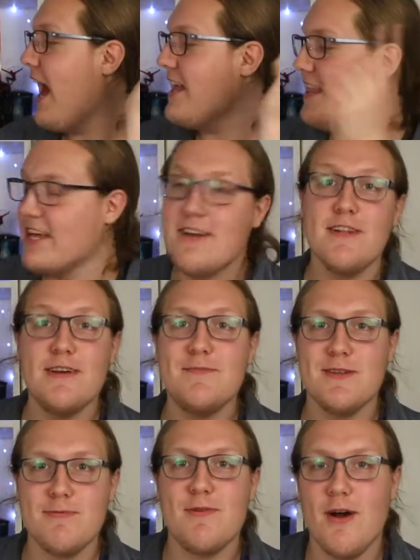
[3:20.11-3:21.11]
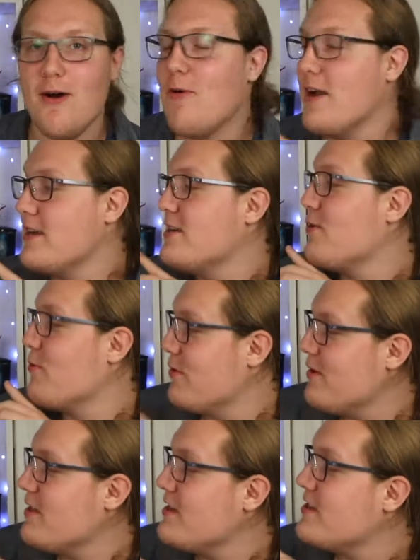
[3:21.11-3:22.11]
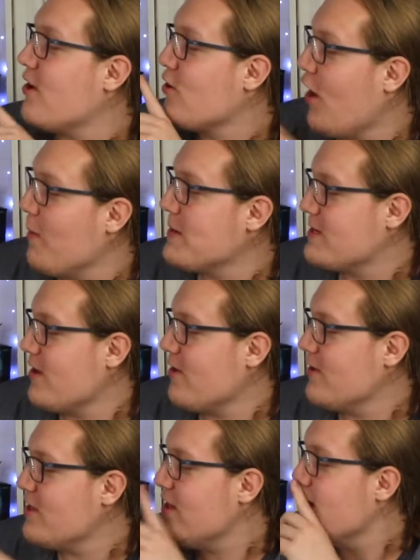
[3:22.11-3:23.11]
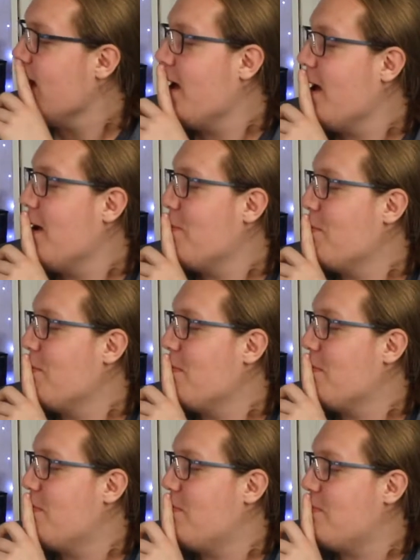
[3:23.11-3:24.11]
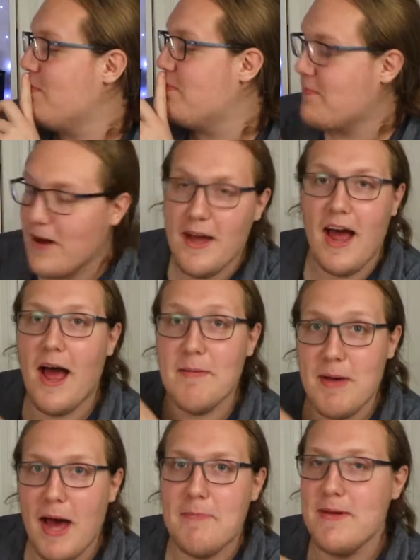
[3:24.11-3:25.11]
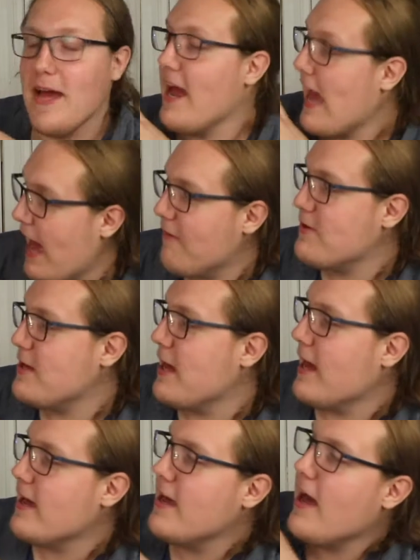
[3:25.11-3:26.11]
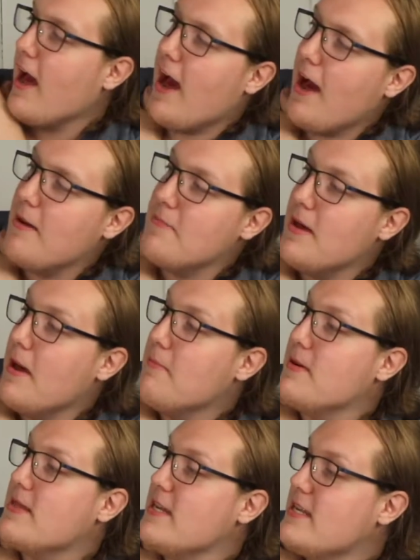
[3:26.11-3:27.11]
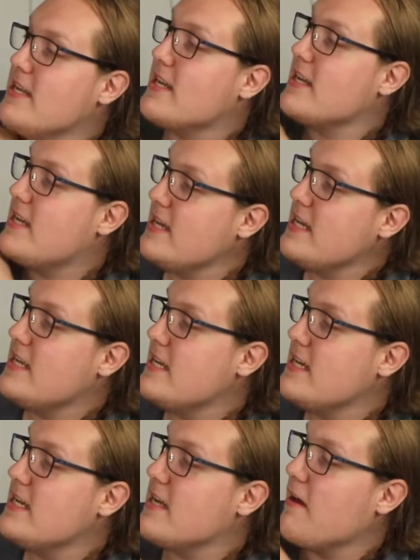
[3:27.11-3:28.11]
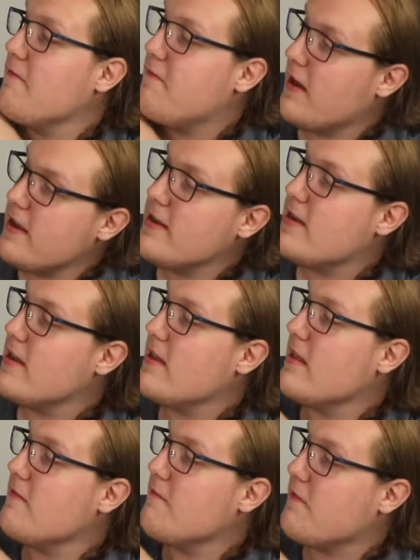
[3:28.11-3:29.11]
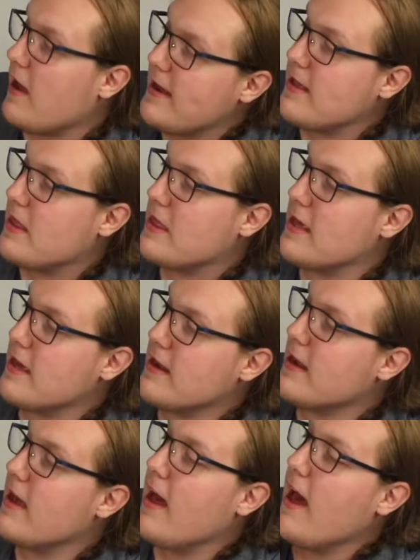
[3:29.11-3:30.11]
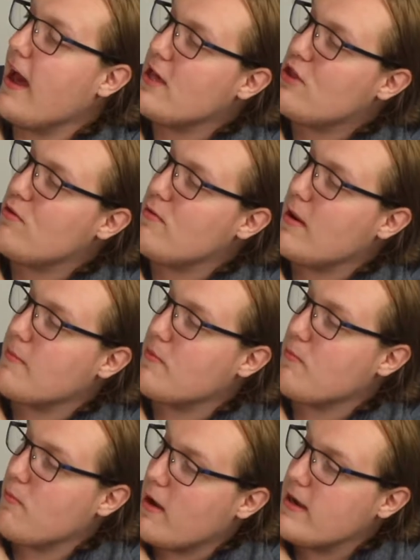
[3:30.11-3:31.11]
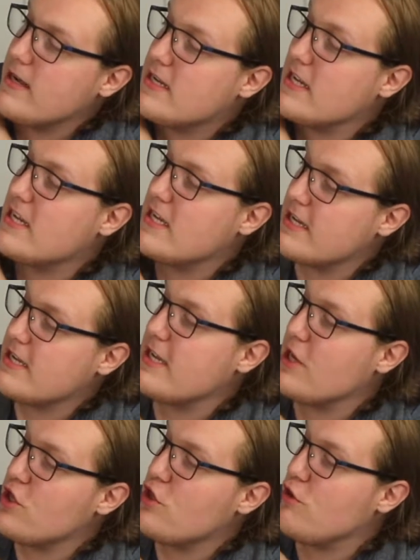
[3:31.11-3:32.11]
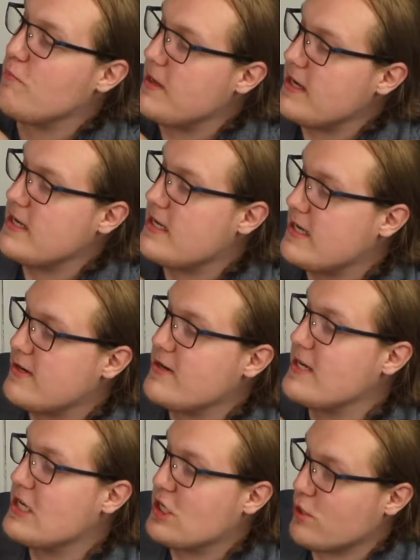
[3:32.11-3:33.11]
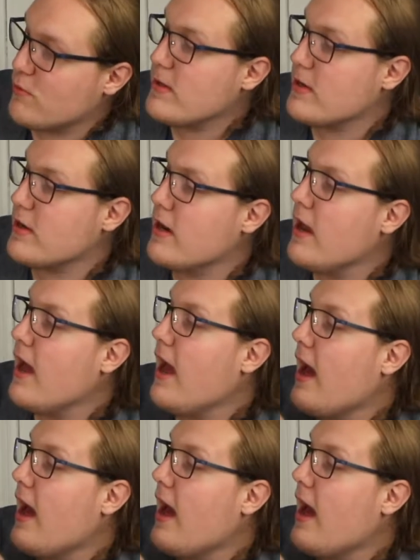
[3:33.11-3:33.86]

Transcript: I literally was wanting to order this on Comixology, but I'm happy I haven't yet. But this is DC's Event Leviathan, issue number 1. It's a 6-issue miniseries thriller.